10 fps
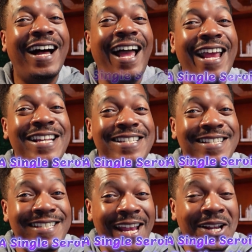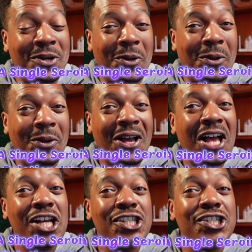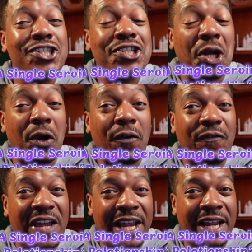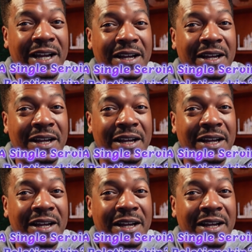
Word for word: a single serving